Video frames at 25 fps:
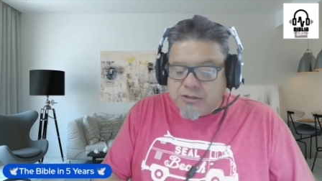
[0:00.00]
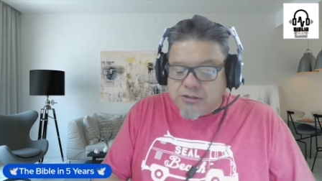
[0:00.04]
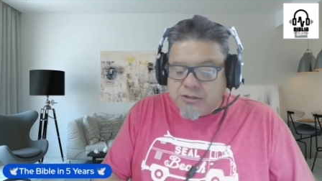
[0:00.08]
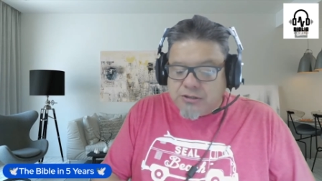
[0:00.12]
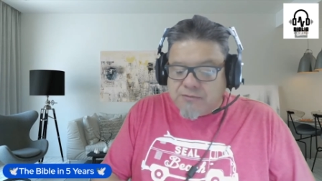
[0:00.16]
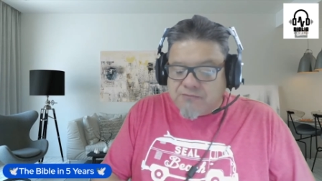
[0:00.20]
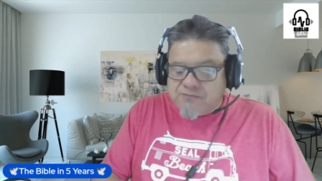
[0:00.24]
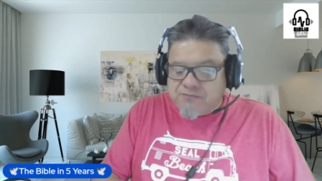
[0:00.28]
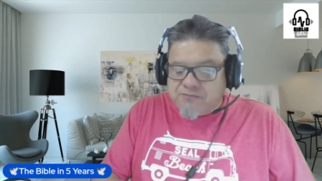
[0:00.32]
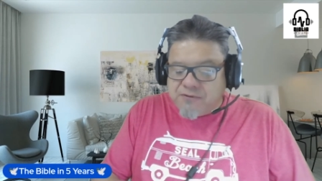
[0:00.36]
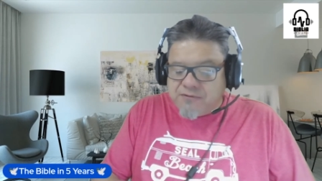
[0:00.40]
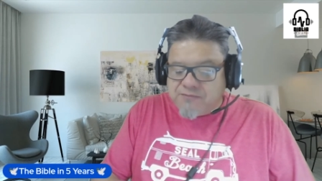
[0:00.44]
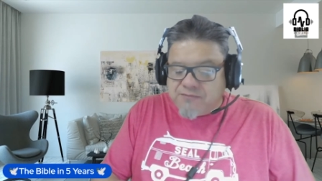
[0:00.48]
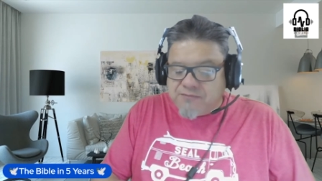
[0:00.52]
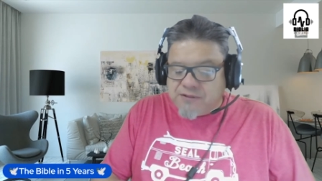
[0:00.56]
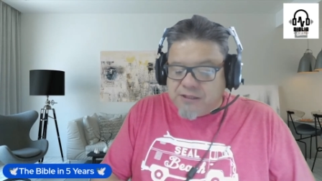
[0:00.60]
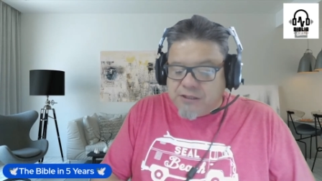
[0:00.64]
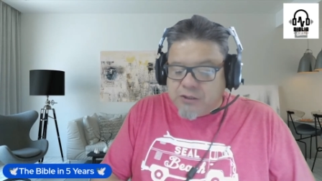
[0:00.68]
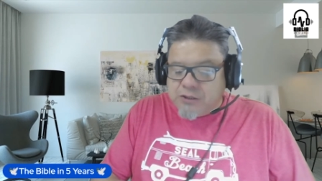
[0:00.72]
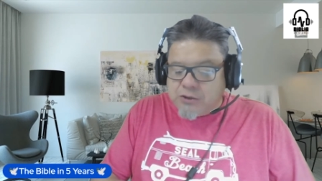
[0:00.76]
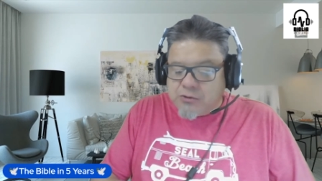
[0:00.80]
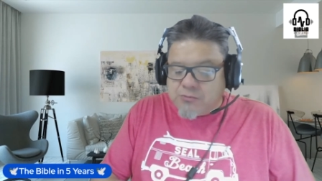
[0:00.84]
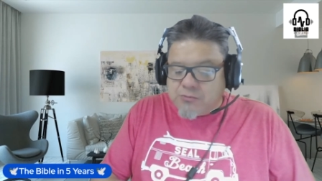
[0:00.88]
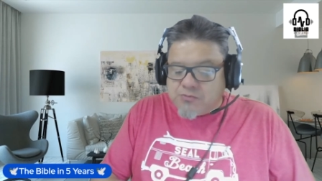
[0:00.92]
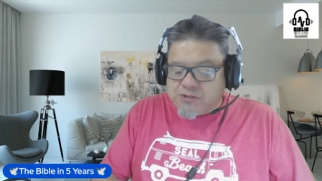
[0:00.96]
the 50
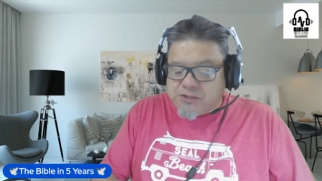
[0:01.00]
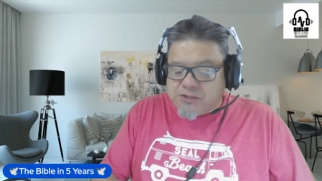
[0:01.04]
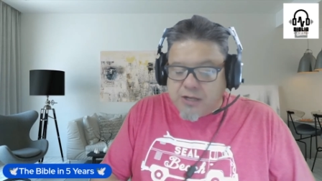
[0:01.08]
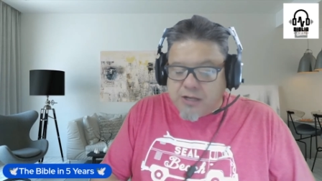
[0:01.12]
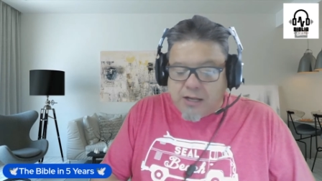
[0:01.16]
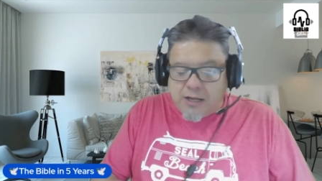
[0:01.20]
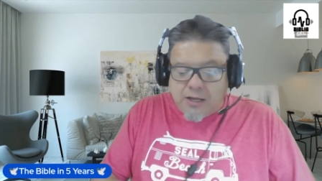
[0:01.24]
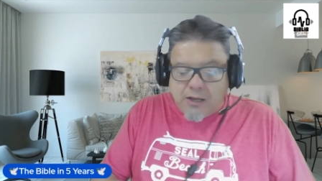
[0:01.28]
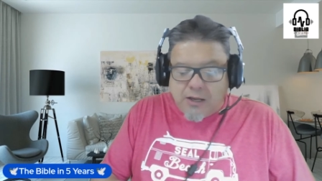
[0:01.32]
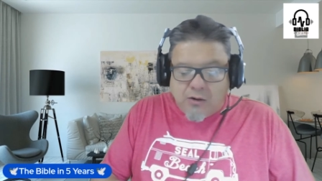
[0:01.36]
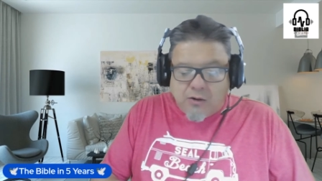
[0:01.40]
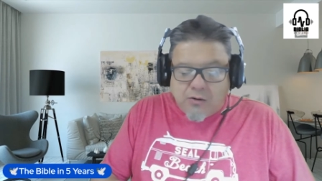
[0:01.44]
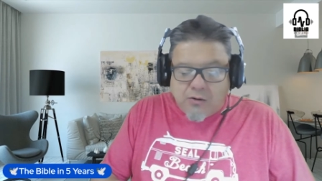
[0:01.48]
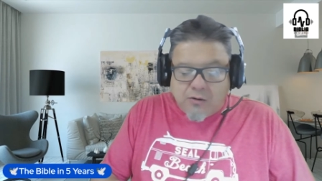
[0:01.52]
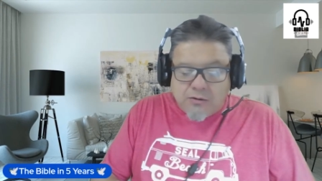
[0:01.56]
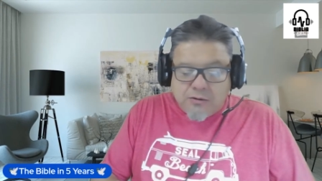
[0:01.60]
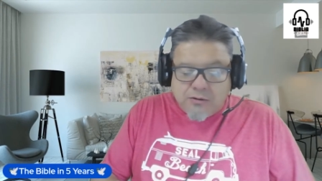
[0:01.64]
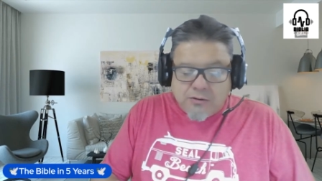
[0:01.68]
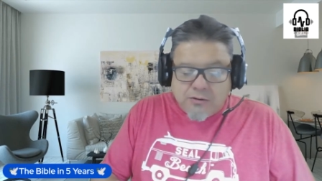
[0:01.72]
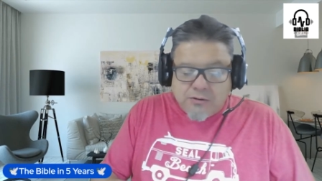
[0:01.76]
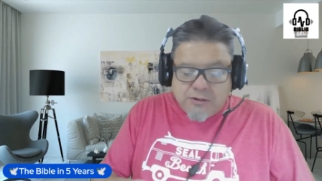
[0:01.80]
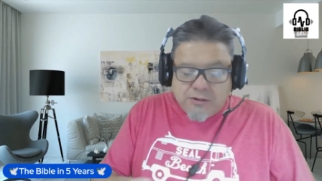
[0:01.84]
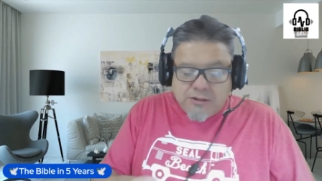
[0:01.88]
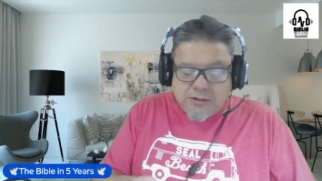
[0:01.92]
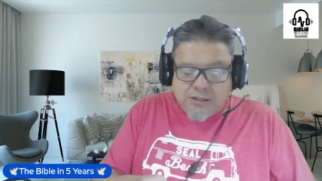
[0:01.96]
loops
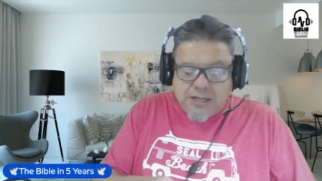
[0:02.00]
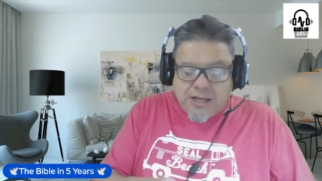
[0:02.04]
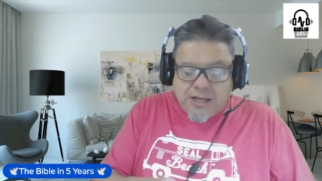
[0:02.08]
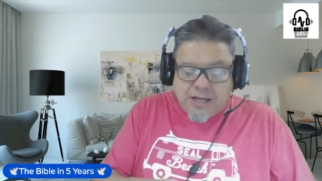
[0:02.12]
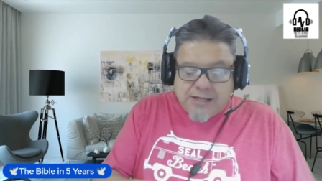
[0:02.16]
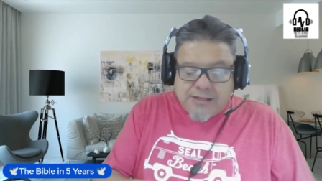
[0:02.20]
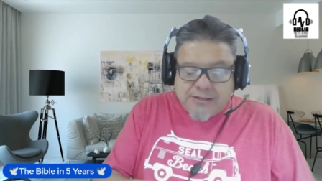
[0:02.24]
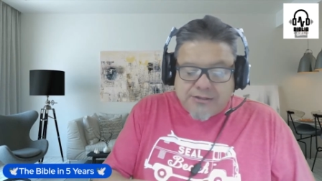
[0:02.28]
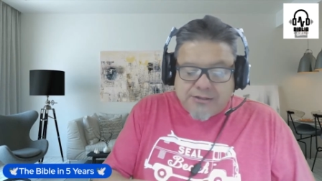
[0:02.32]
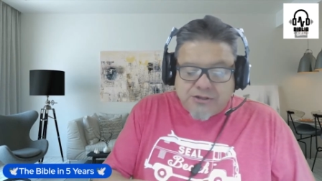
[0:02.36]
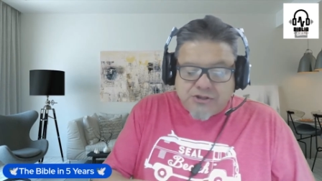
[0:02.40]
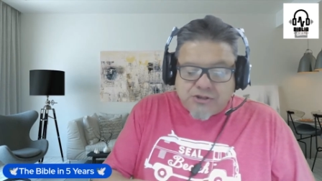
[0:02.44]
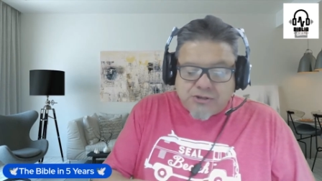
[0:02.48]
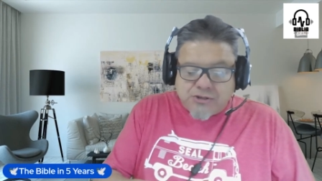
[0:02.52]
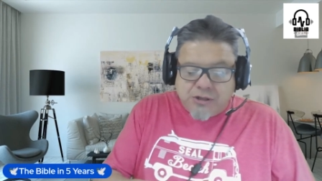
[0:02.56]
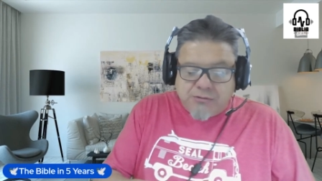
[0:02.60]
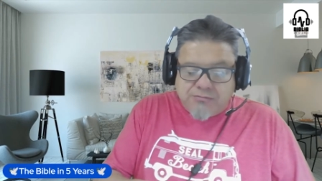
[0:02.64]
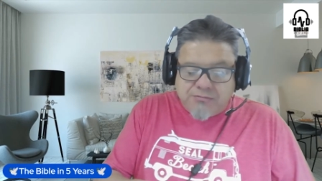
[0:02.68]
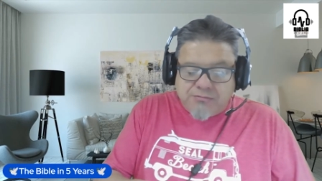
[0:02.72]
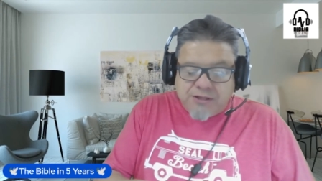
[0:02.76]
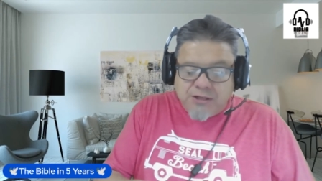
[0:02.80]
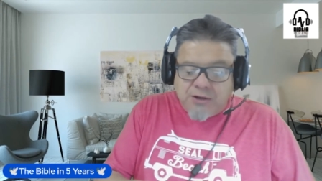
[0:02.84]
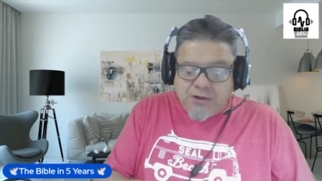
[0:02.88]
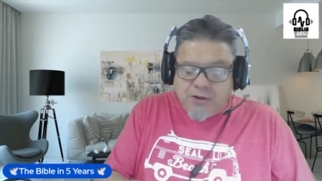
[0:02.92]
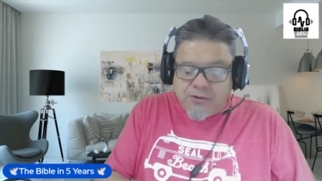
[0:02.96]
along the edge
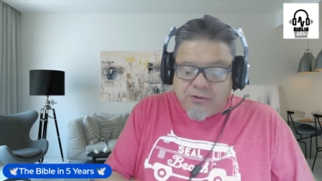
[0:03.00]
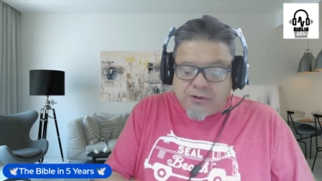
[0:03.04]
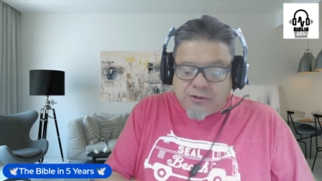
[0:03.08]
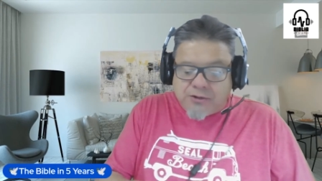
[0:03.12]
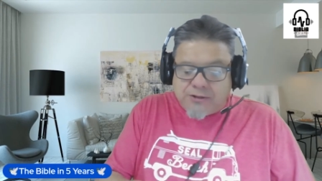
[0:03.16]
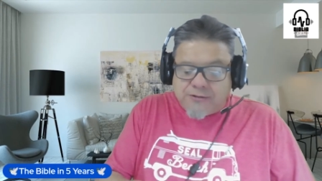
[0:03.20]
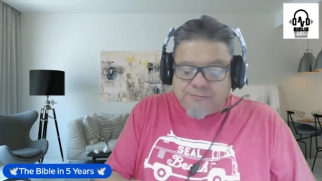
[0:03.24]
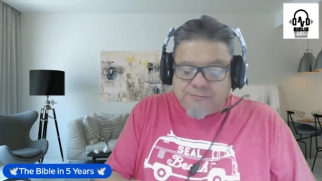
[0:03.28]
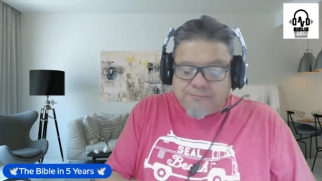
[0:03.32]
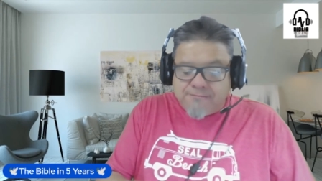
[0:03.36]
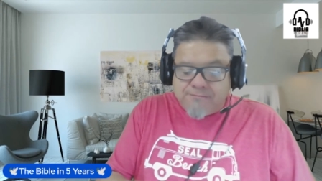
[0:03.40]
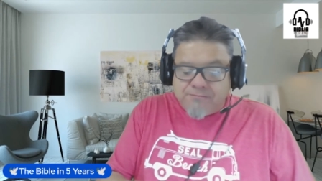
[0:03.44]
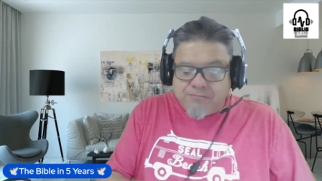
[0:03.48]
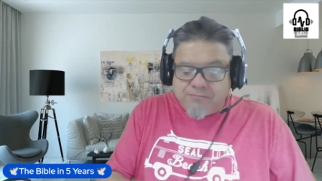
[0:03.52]
of the other.